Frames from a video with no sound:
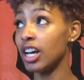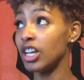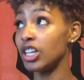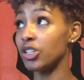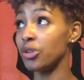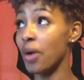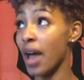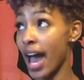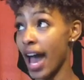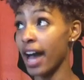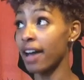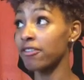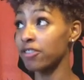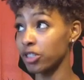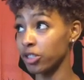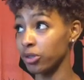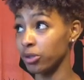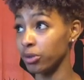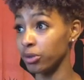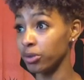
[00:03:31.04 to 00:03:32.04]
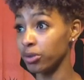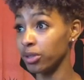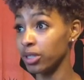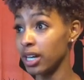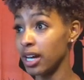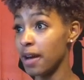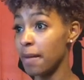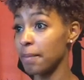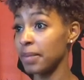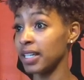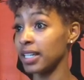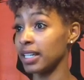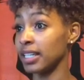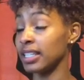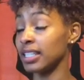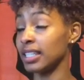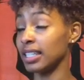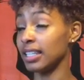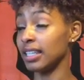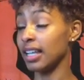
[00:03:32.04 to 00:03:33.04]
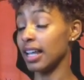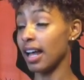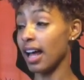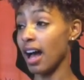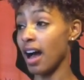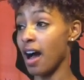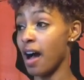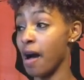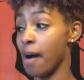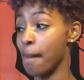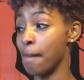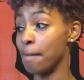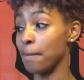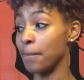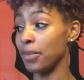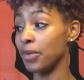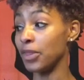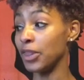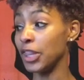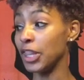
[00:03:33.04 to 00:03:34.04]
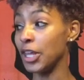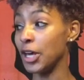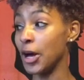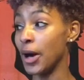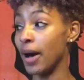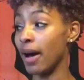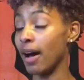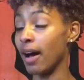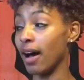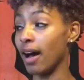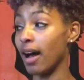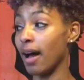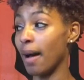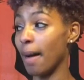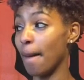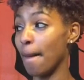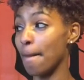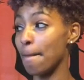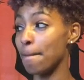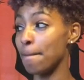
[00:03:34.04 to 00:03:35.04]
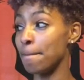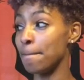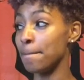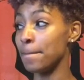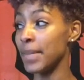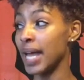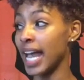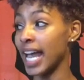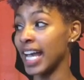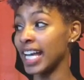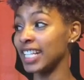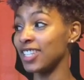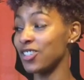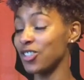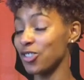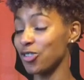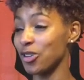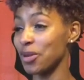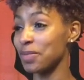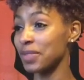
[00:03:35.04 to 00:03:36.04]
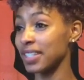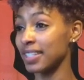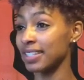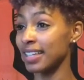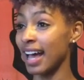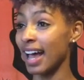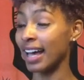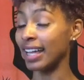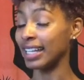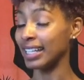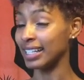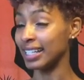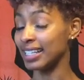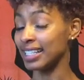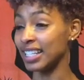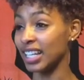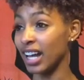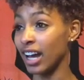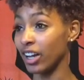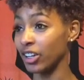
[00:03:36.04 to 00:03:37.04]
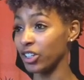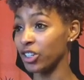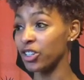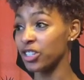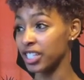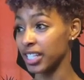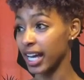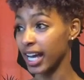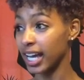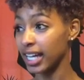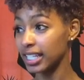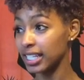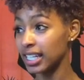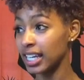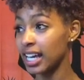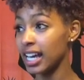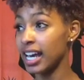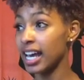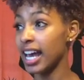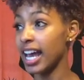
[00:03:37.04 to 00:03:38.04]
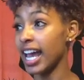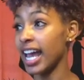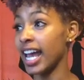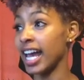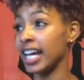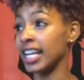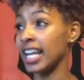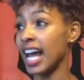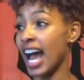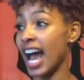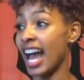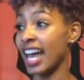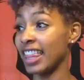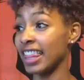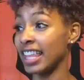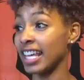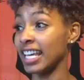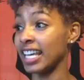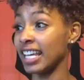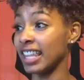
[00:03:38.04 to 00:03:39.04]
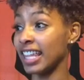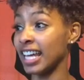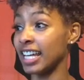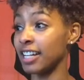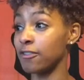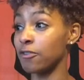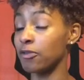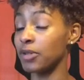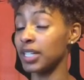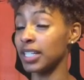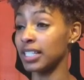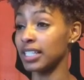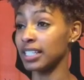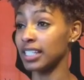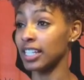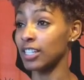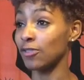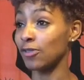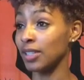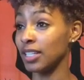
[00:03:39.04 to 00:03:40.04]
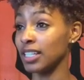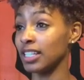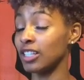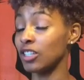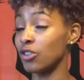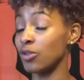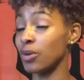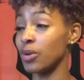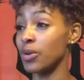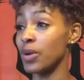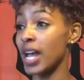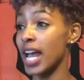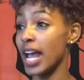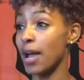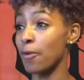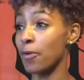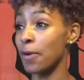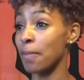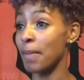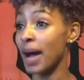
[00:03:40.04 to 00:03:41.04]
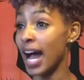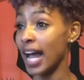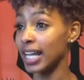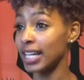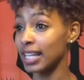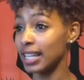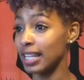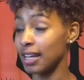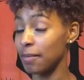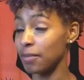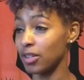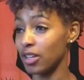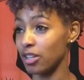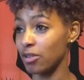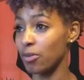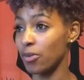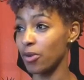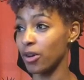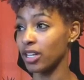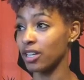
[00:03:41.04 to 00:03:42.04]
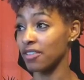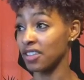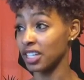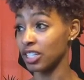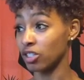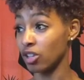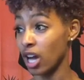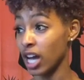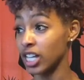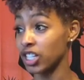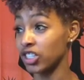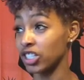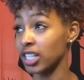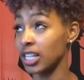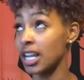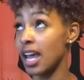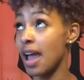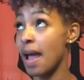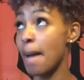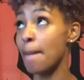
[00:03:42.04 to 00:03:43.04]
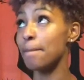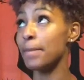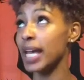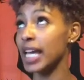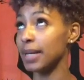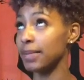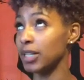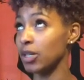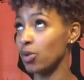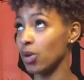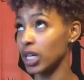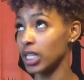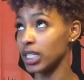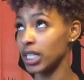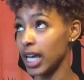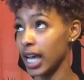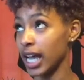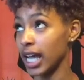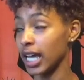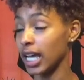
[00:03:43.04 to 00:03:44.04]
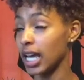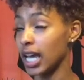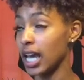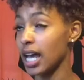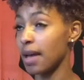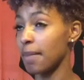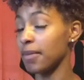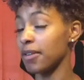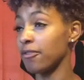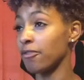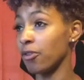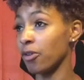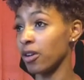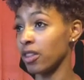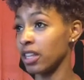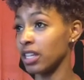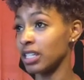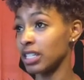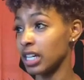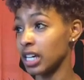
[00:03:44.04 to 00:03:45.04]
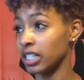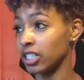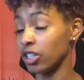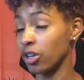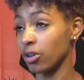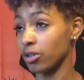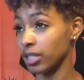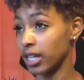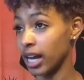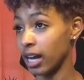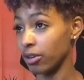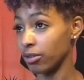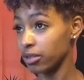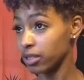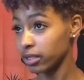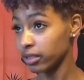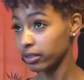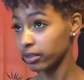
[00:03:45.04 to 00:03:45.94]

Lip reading: you have to, because the mainstream society doesn't understand. And I think that if we continually to remind them to the point of exhaustion, maybe one day before the sun goes out,